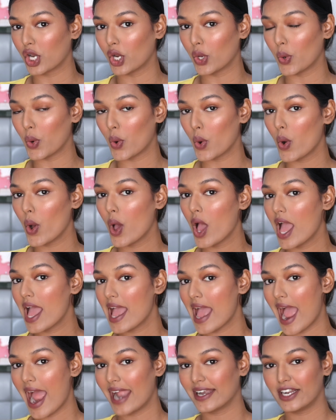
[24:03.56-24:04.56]
glow
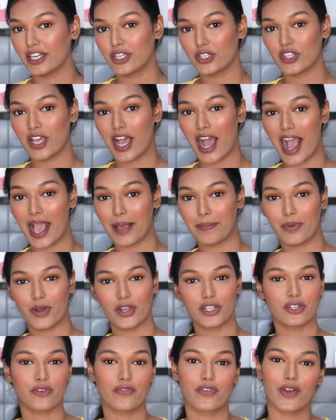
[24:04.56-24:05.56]
added to the high
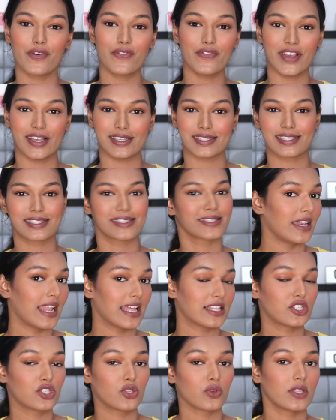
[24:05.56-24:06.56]
point of your face.
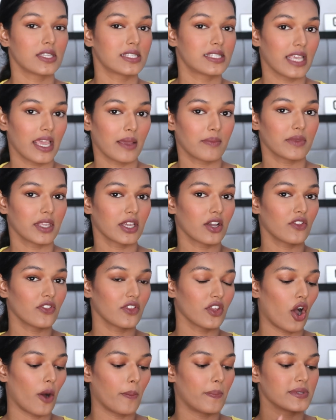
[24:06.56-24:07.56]
Let's do the same thing
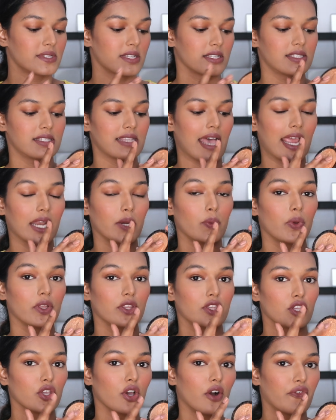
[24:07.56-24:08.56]
on the opposite side
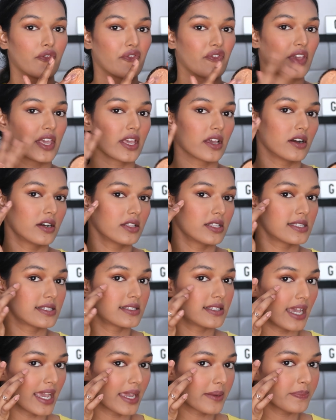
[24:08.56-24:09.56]
with your finger
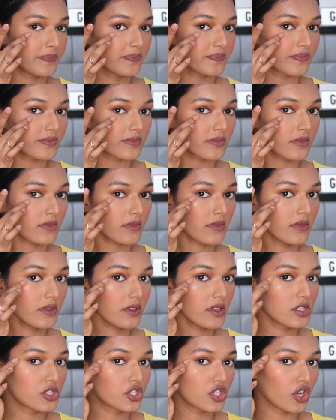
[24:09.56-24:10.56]
this time.
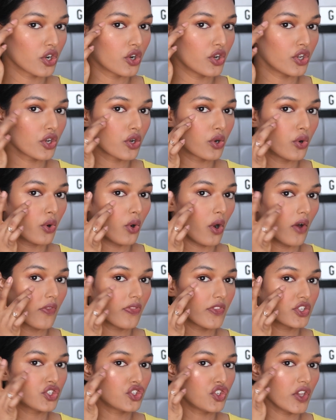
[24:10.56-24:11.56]
So you're going to go
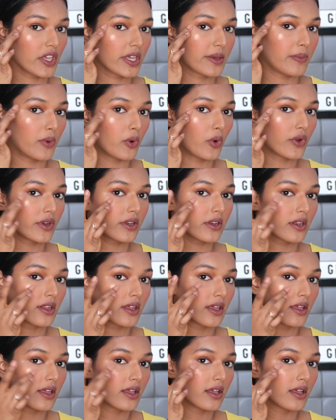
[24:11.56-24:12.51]
on the cheekbone